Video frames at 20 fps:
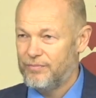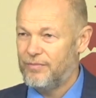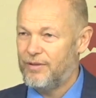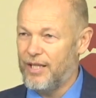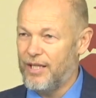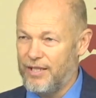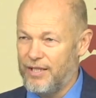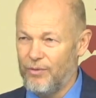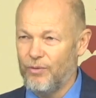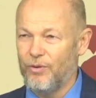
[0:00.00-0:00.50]

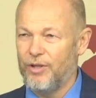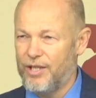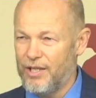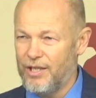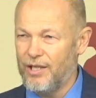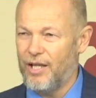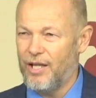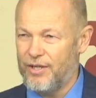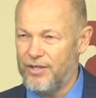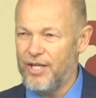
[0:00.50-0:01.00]
They can really get
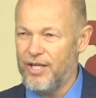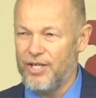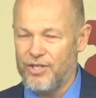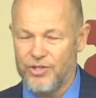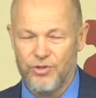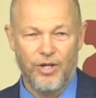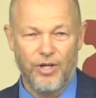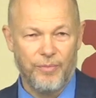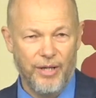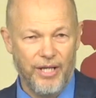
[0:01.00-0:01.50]
in a lot of
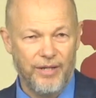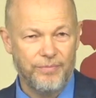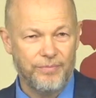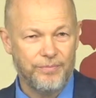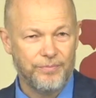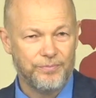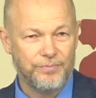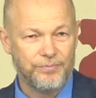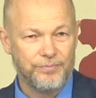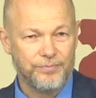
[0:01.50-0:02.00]
danger.
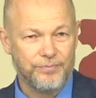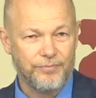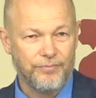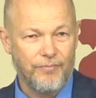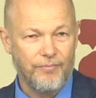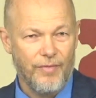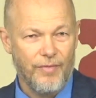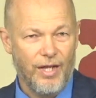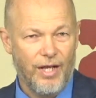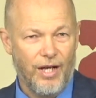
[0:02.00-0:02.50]
Amen.
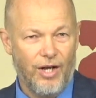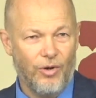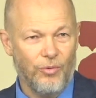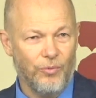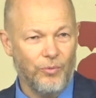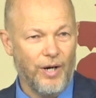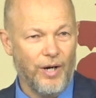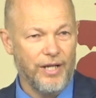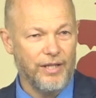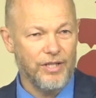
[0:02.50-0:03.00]
All
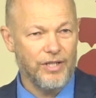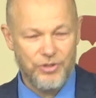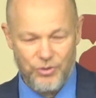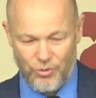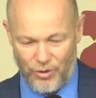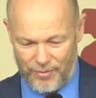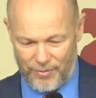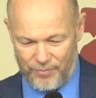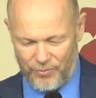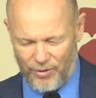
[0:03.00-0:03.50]
right, let's
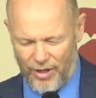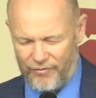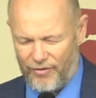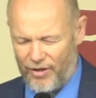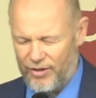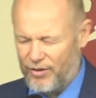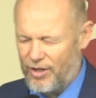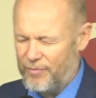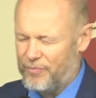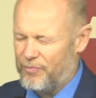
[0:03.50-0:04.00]
go ahead and pray.
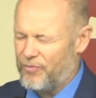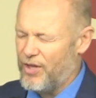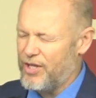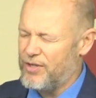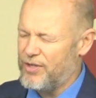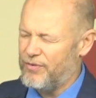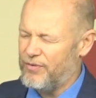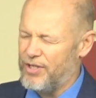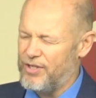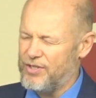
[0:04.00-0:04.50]
Father, I thank
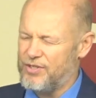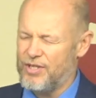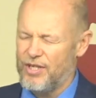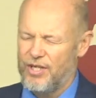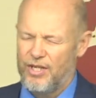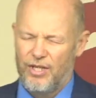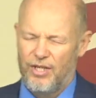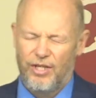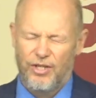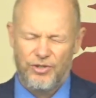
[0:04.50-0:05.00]
you for these
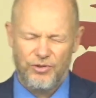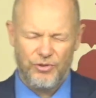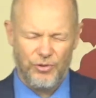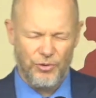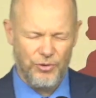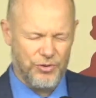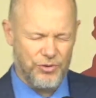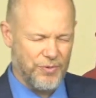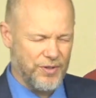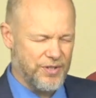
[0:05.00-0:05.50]

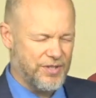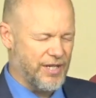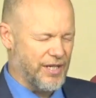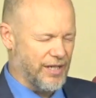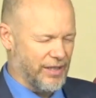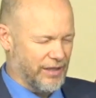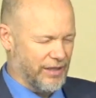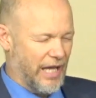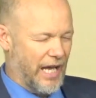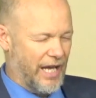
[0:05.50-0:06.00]
truths we see in
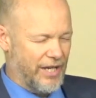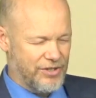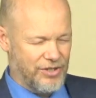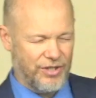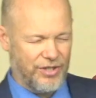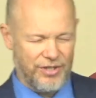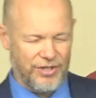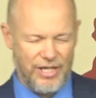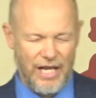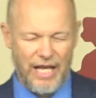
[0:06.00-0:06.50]
Elijah
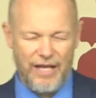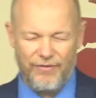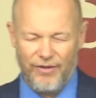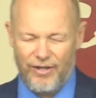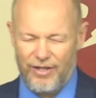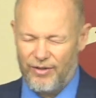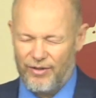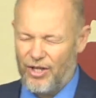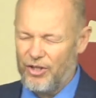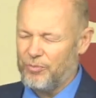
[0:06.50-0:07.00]
and David
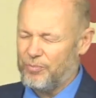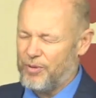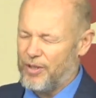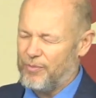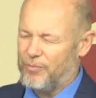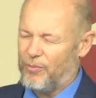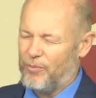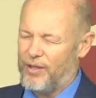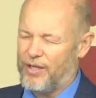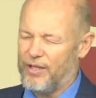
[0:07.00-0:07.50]
and other
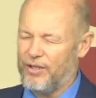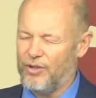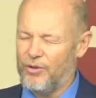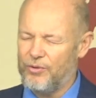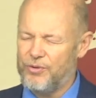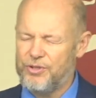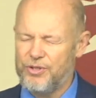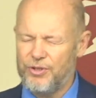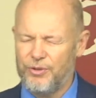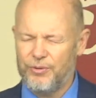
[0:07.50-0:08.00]
people we could go
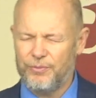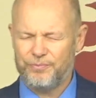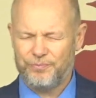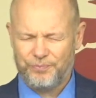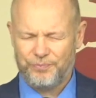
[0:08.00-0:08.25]
to.